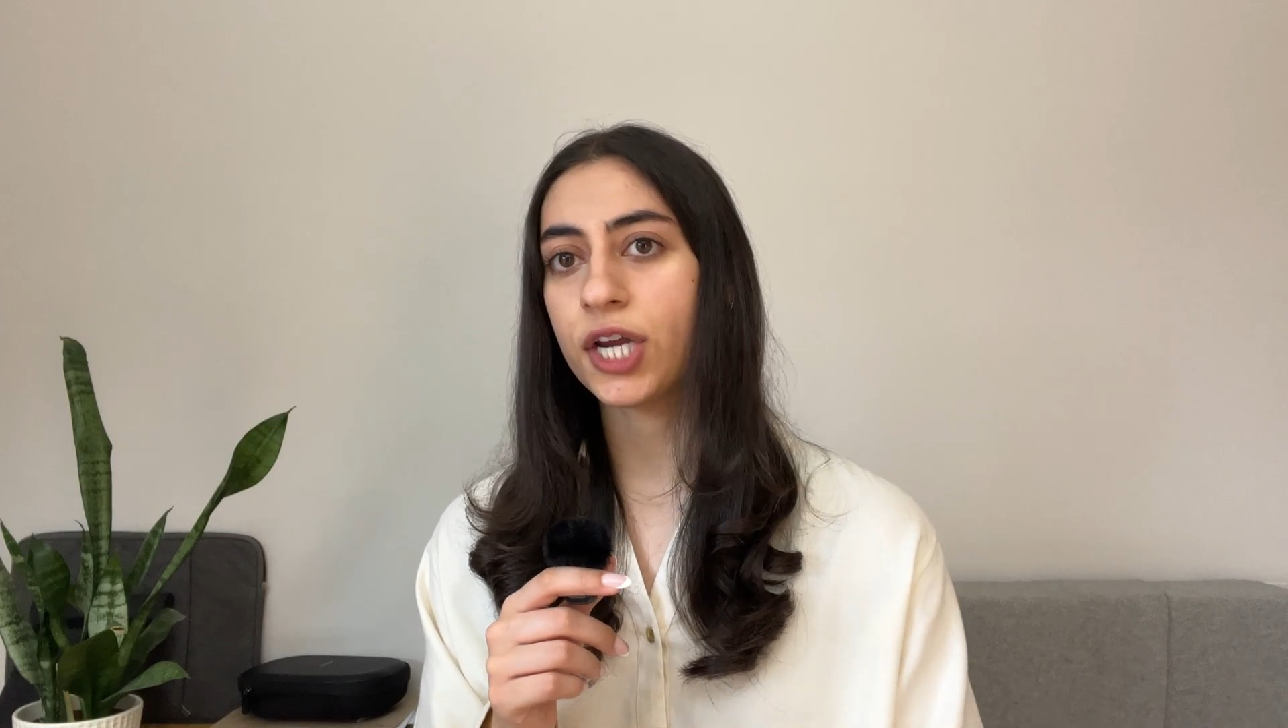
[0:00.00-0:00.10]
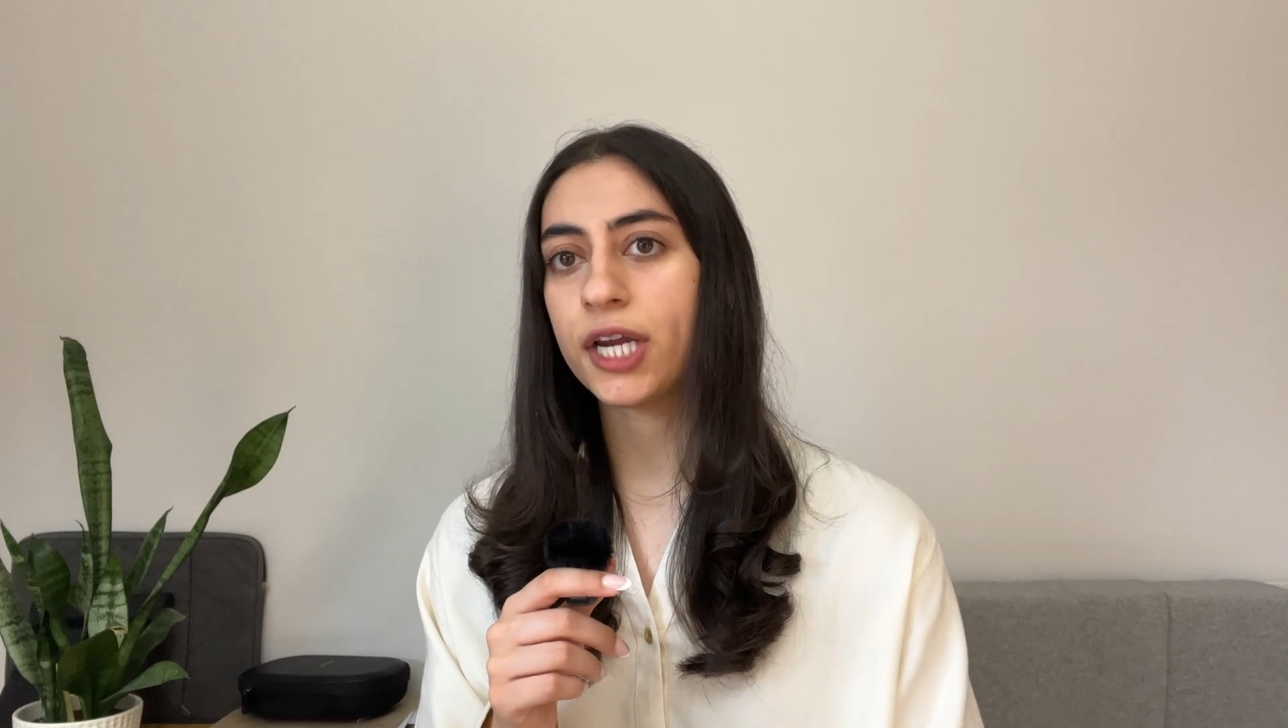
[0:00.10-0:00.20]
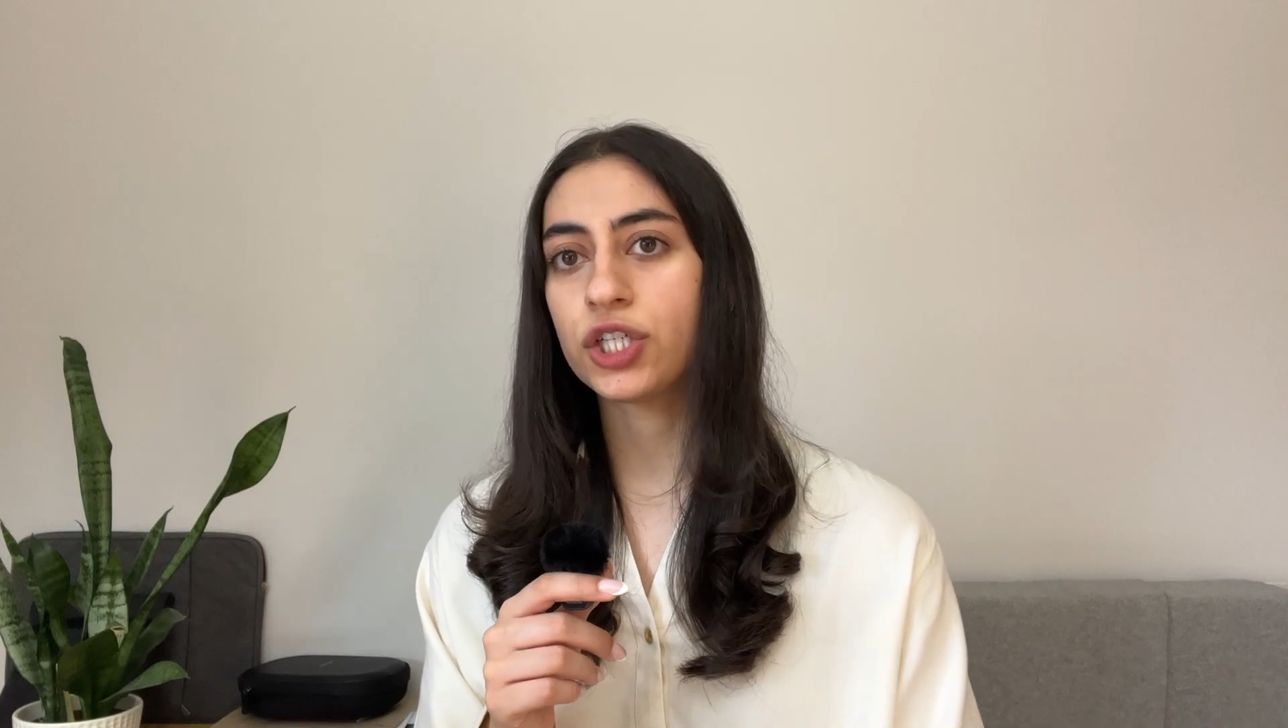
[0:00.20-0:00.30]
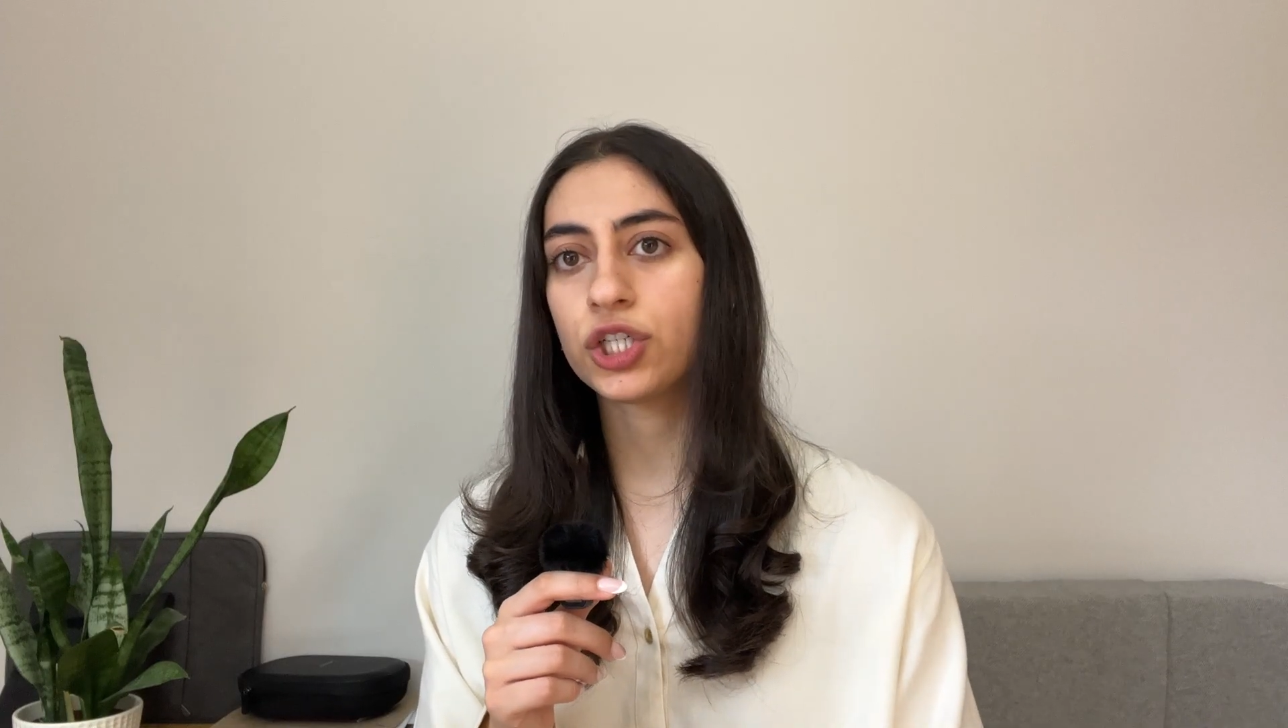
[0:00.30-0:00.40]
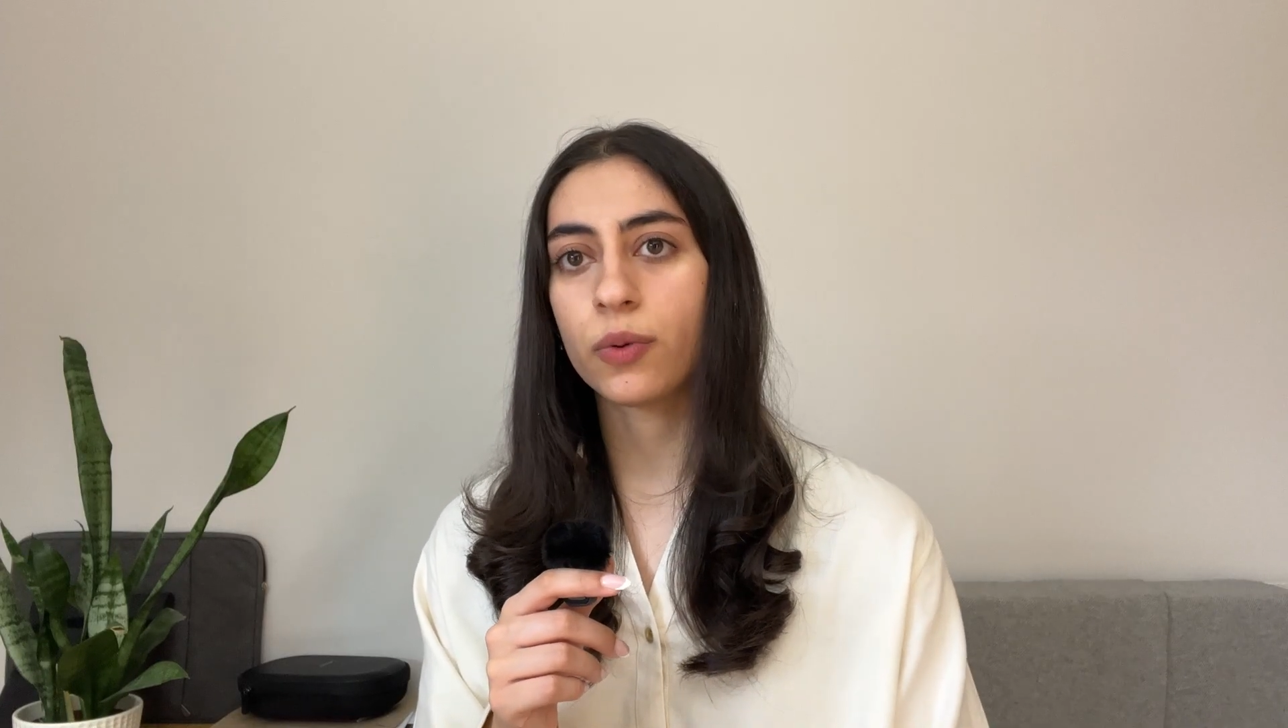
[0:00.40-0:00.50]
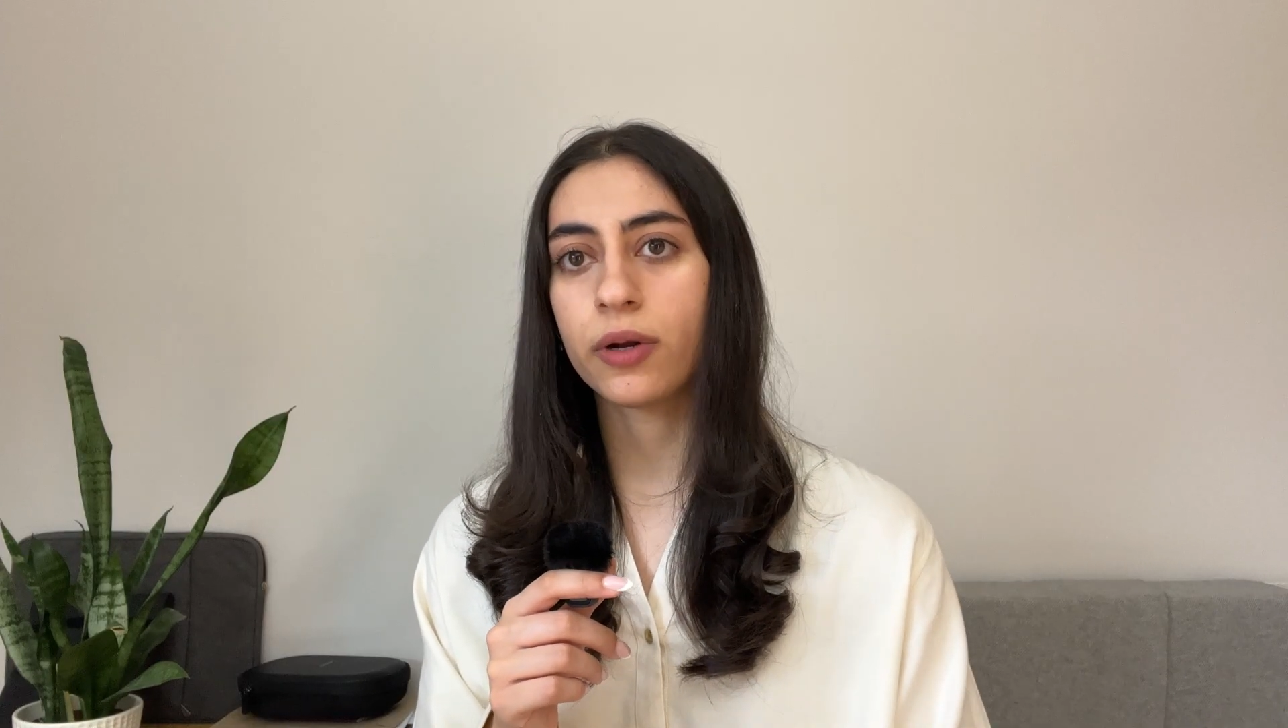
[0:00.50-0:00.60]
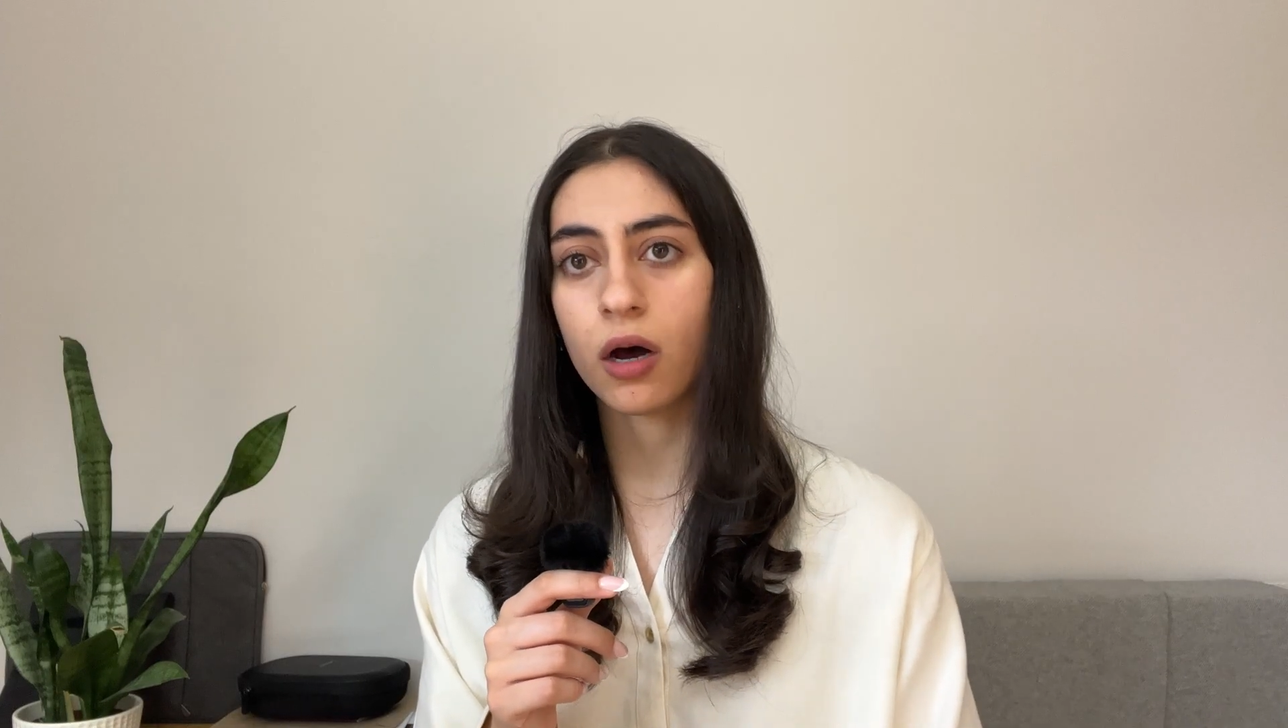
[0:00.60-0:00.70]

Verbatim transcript: changed to an